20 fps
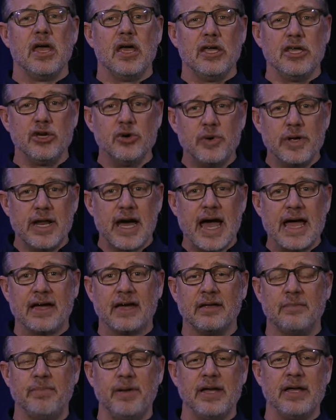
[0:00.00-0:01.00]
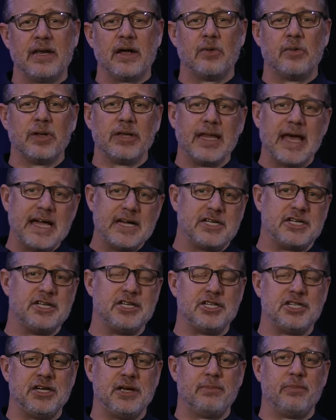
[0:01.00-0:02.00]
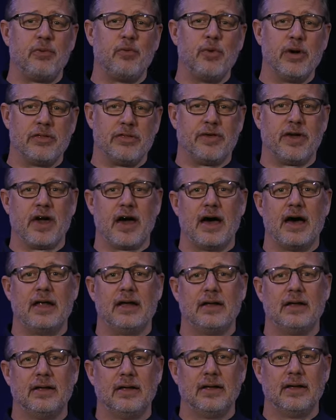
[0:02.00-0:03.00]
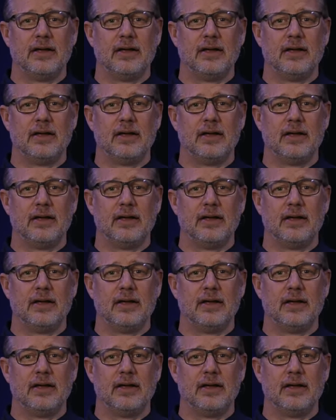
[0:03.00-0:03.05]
you and I could be in a relationship with God